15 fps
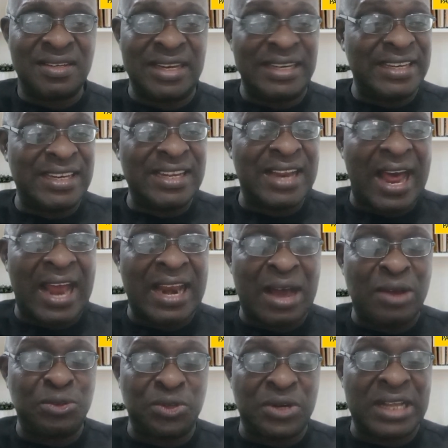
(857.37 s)
They didn't
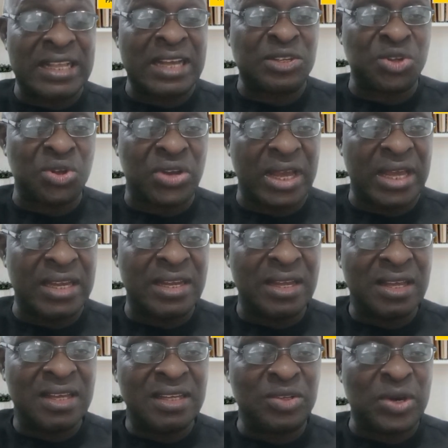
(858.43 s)
allow Jonathan. So
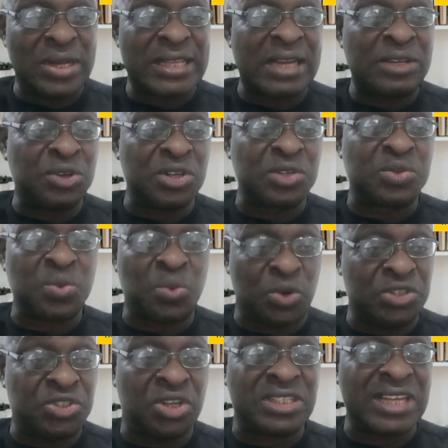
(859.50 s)
okay, Jonathan
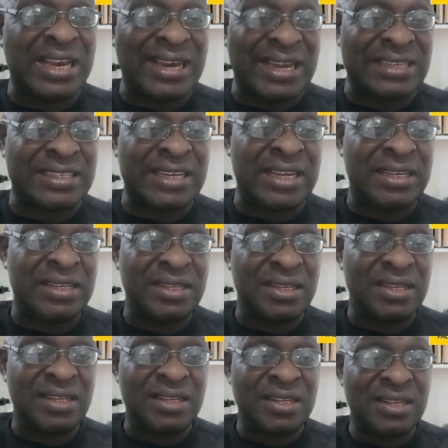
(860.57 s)
was just
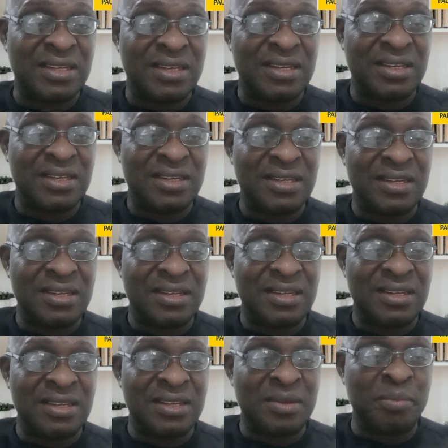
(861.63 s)
elected
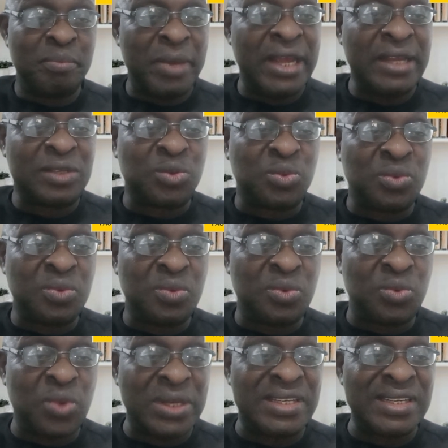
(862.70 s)
May
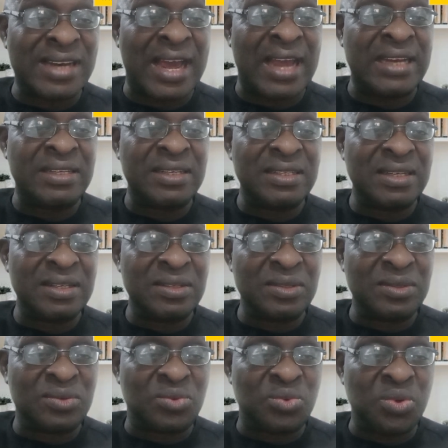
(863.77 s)
29,
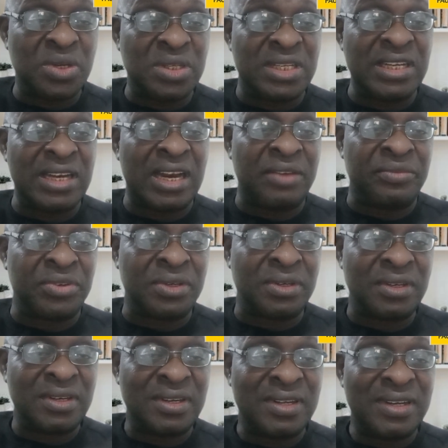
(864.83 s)

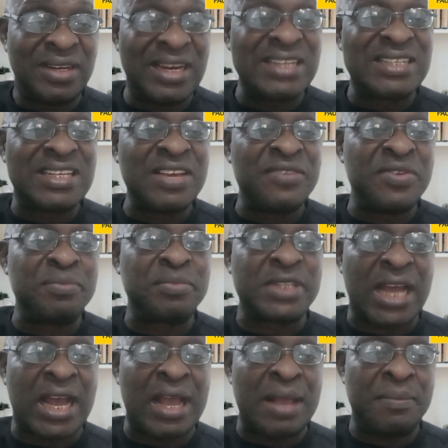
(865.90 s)
2011. Let's give him
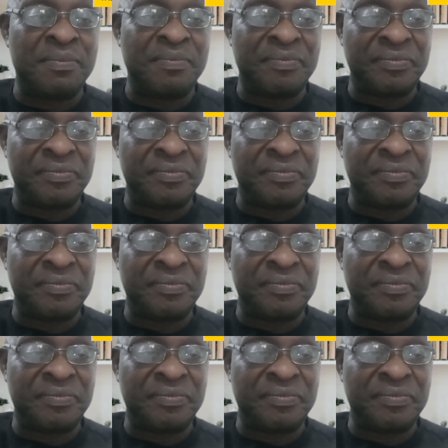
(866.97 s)
time.